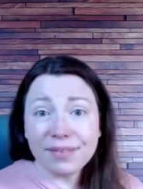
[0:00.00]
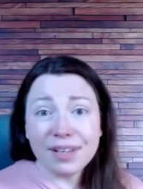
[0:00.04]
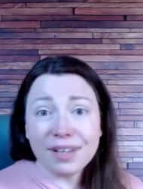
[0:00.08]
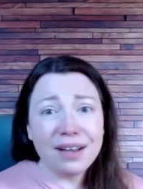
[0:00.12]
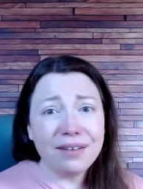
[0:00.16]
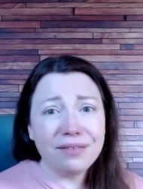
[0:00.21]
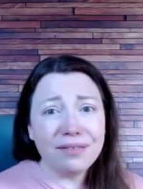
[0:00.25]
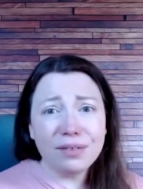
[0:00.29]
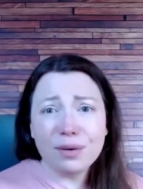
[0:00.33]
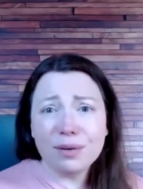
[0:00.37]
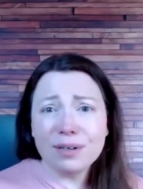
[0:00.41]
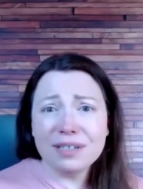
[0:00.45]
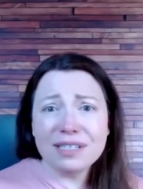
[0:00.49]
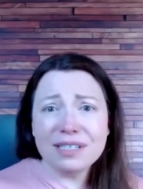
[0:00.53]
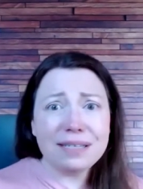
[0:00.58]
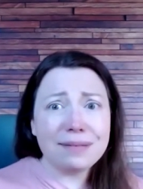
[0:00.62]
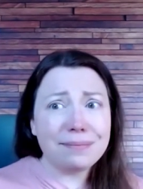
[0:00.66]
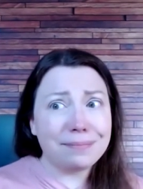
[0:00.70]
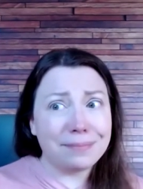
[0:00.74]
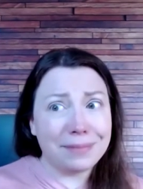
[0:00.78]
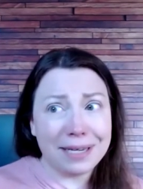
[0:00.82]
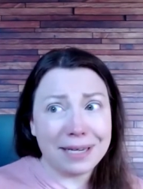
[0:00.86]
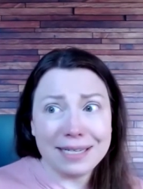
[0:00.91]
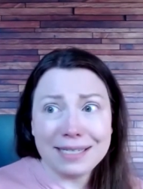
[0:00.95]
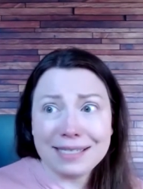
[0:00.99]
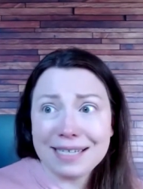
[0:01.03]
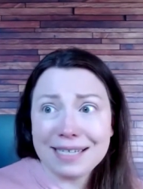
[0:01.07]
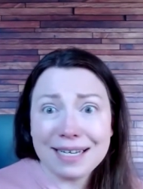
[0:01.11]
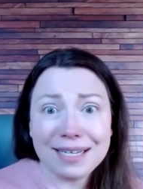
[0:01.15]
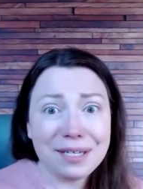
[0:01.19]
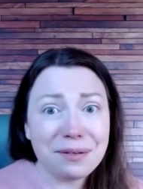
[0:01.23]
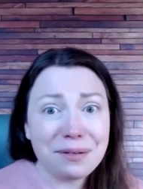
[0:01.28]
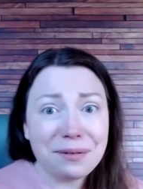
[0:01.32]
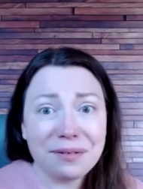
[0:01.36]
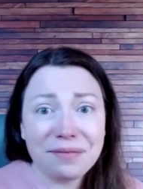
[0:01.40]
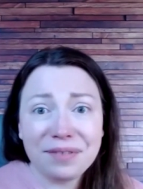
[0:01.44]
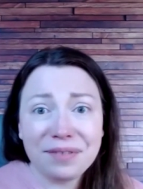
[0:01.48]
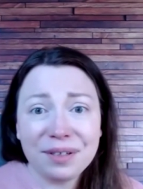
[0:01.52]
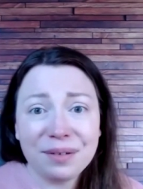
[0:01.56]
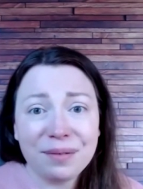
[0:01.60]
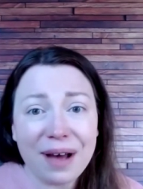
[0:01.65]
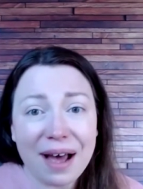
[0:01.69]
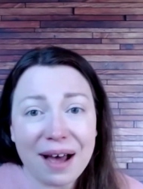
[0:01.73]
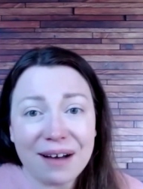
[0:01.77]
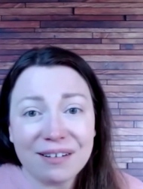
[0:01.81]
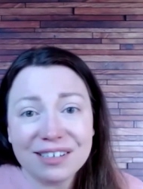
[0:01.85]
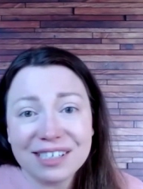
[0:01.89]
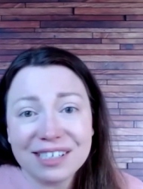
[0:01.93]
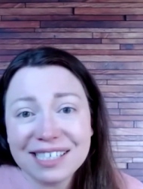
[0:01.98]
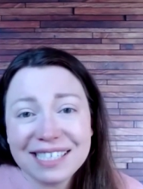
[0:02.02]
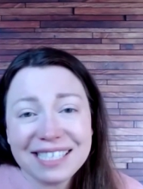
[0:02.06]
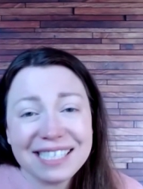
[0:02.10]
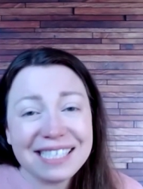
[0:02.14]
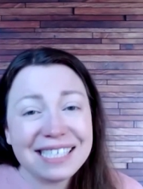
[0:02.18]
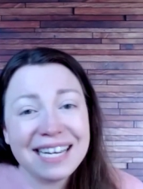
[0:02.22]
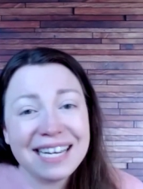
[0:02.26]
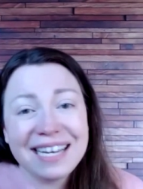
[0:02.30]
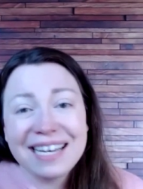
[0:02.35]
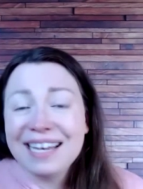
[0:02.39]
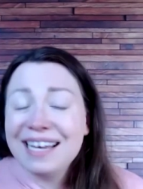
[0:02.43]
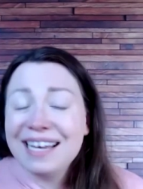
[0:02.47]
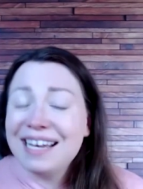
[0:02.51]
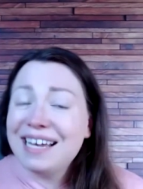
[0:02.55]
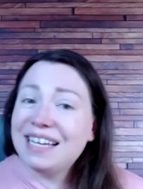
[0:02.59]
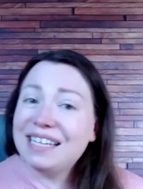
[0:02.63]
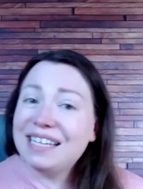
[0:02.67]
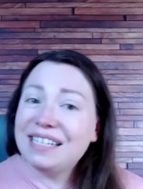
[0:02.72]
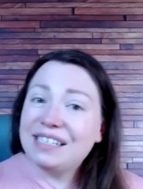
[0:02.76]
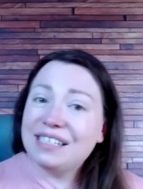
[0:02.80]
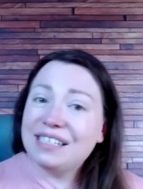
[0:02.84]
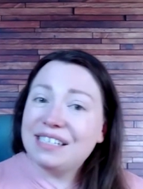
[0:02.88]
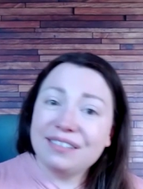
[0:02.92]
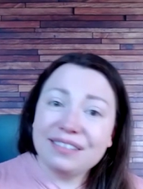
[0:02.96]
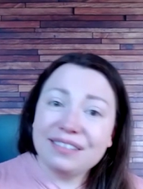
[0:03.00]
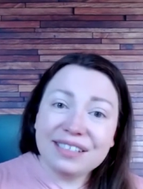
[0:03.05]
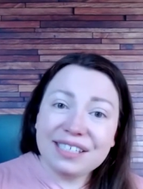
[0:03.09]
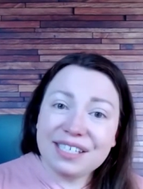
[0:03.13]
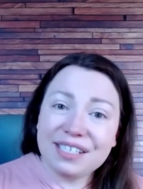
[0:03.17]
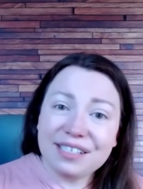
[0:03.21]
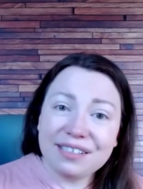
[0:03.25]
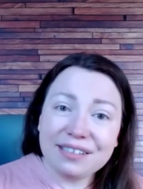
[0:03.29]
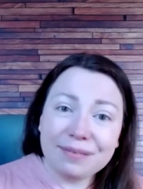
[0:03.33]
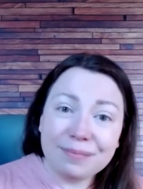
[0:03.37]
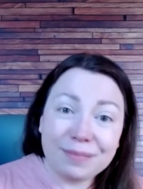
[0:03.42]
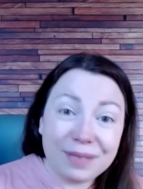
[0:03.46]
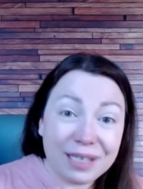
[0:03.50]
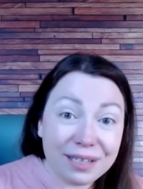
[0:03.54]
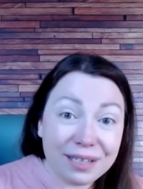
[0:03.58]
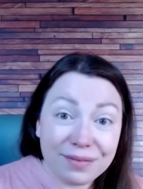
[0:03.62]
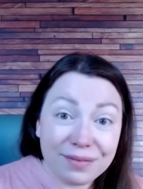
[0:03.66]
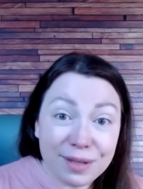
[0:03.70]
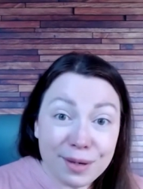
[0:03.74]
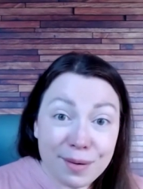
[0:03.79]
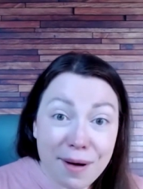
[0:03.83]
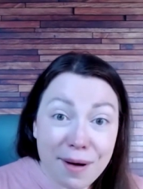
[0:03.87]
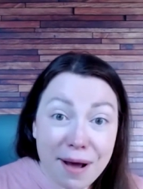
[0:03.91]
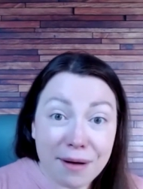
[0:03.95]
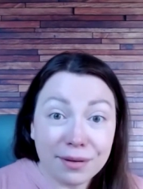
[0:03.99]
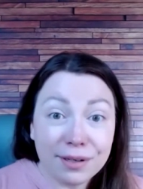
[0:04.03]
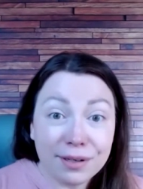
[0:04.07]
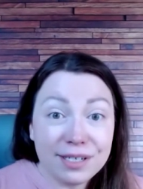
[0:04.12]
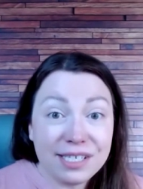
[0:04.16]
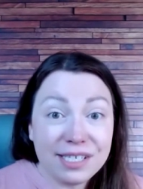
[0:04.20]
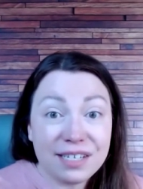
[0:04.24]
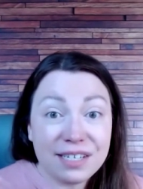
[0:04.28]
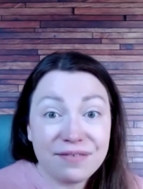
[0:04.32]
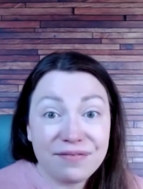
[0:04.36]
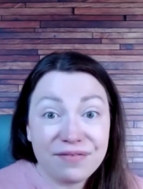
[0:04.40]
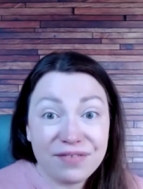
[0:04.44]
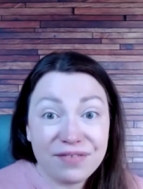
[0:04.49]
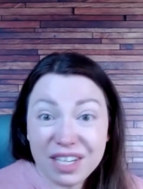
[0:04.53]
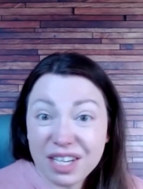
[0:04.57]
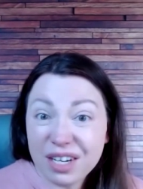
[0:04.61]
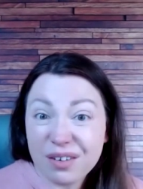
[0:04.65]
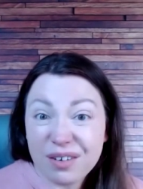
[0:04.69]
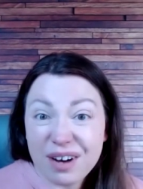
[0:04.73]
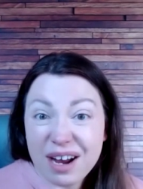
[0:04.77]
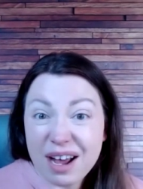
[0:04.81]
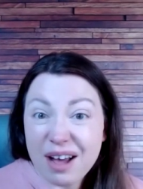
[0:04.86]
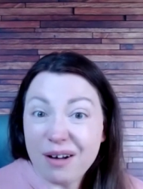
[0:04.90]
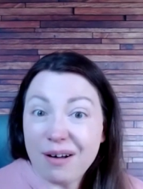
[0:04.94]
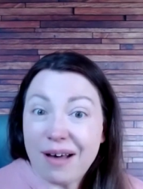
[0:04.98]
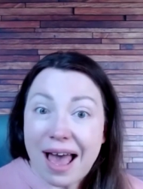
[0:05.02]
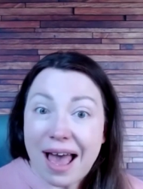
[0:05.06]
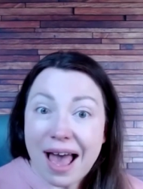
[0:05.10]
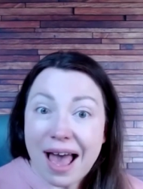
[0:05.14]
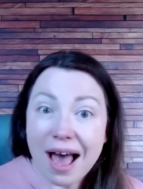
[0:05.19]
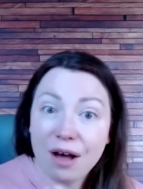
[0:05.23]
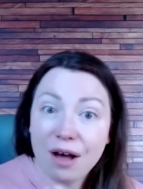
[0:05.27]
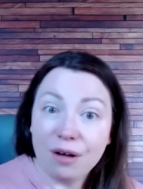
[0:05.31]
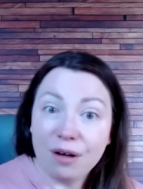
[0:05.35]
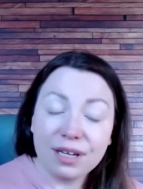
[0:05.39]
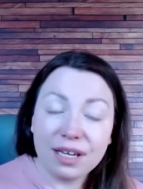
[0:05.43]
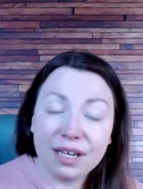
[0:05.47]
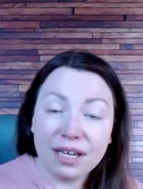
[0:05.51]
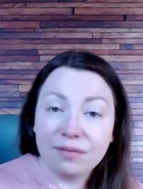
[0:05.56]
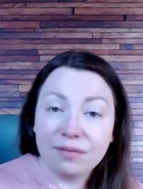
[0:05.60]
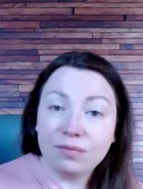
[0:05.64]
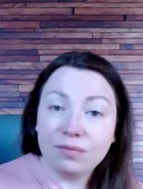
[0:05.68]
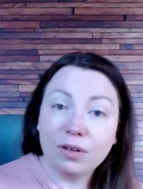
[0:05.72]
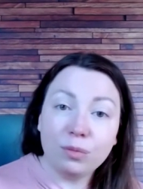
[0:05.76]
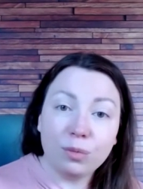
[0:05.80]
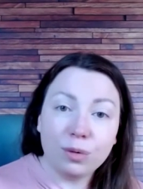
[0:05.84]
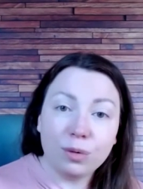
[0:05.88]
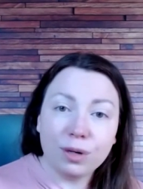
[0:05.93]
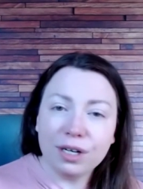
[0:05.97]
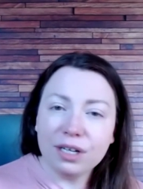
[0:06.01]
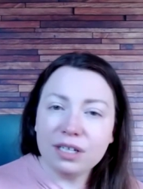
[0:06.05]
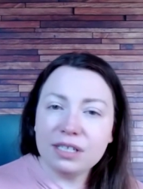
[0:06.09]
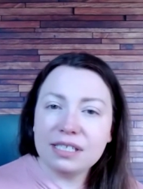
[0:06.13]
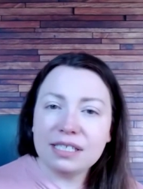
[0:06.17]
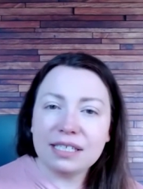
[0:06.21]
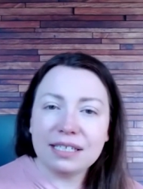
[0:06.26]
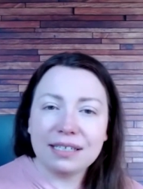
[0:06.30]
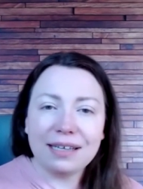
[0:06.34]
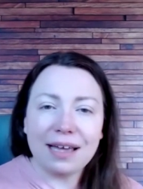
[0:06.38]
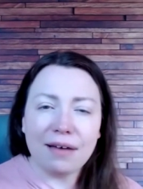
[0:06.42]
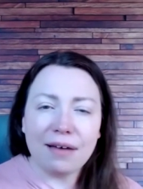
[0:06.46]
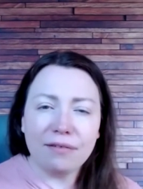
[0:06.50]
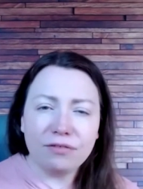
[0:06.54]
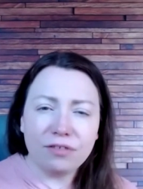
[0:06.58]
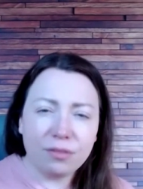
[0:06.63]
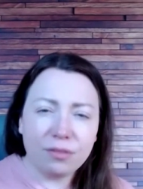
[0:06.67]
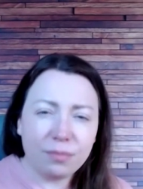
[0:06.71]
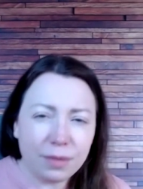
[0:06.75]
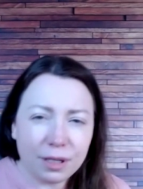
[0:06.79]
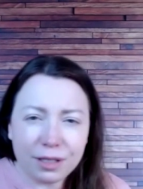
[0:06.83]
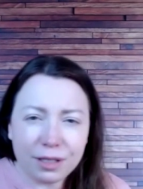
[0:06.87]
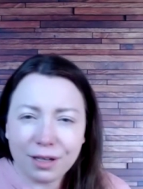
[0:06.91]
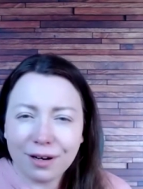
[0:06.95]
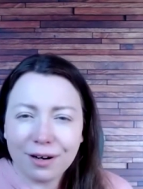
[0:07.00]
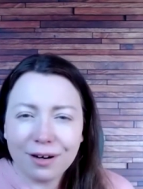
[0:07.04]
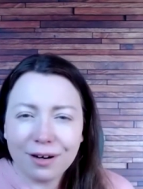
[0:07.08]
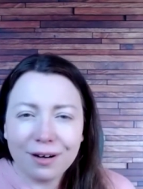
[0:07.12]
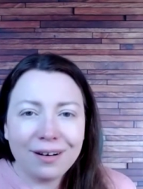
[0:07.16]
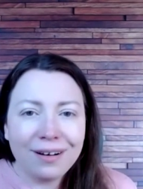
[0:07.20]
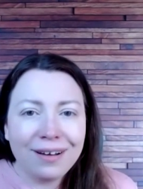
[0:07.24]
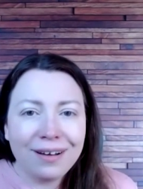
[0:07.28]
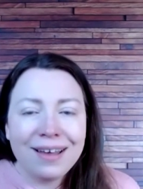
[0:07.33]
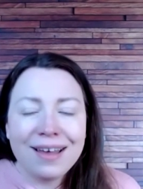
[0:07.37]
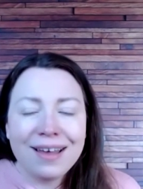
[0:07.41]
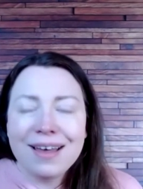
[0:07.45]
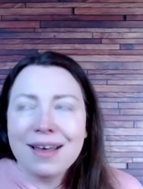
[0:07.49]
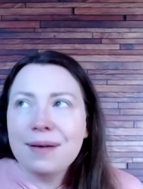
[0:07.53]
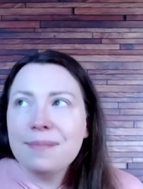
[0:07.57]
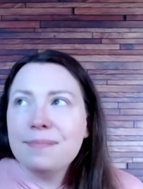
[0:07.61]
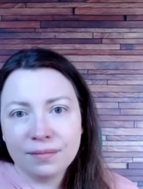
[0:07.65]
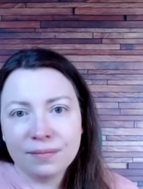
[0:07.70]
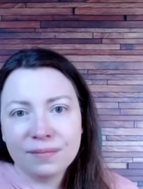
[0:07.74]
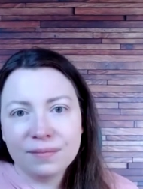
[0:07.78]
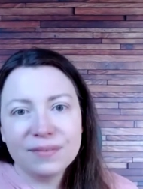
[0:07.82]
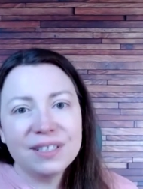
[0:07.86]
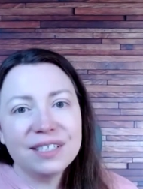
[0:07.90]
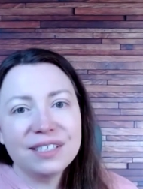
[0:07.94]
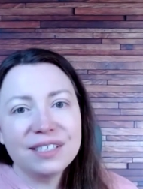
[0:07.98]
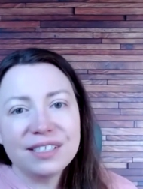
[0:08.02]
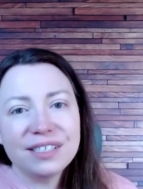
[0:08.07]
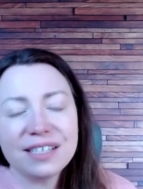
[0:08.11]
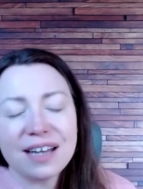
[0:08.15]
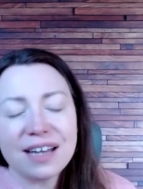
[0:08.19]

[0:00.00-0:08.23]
Of course, it might take you a few hours. It certainly took me a few hours to figure out how Canva works and get familiar. There's